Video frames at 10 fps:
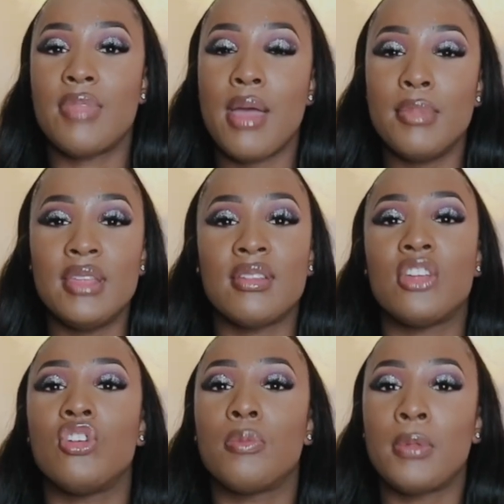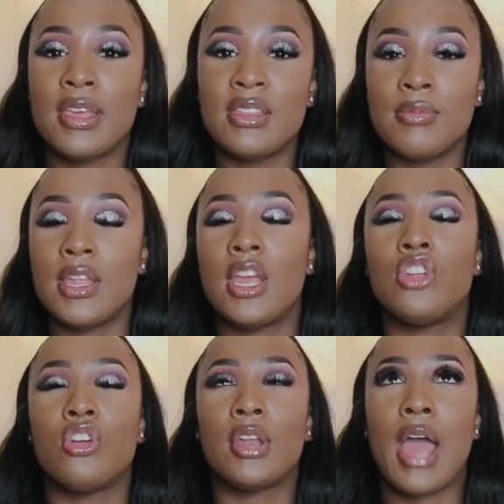That means that your placement
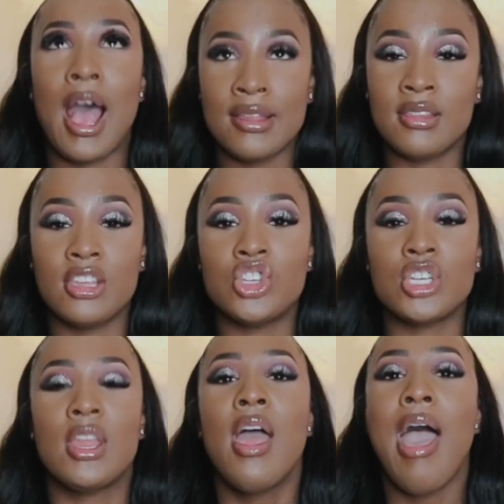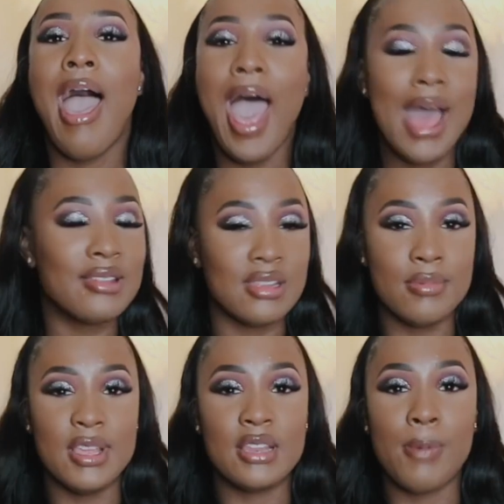and your isolation has to
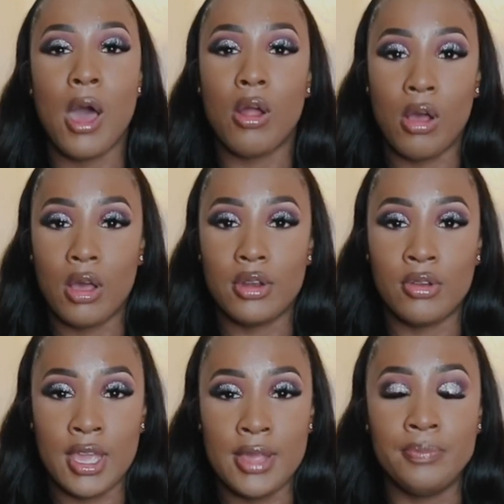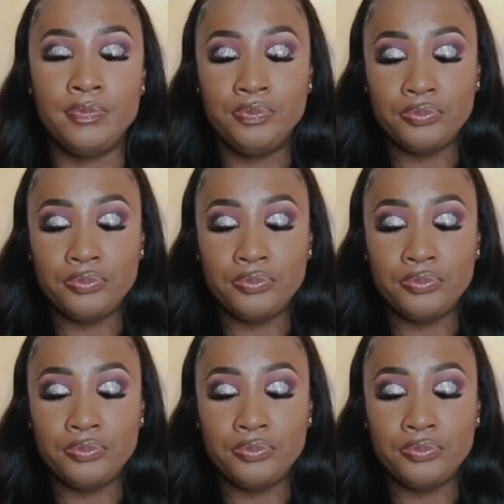be spot on, okay?